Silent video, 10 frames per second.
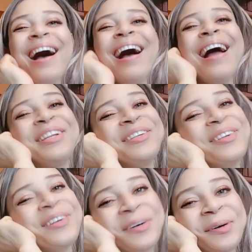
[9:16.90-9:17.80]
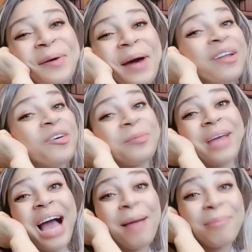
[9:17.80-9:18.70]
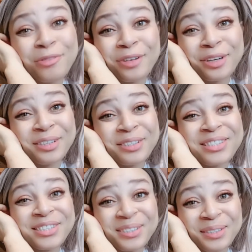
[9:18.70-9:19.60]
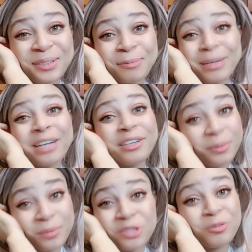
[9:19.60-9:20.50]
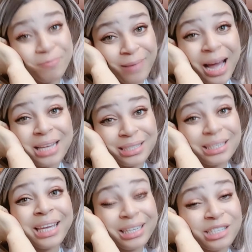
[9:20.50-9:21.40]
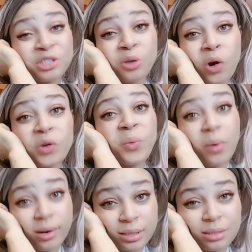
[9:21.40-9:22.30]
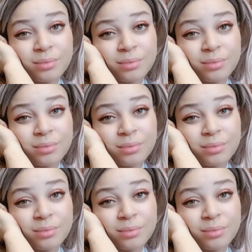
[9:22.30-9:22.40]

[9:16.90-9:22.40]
I know, and I'll be happy for you too, but I really wish you would pass, get the score you want.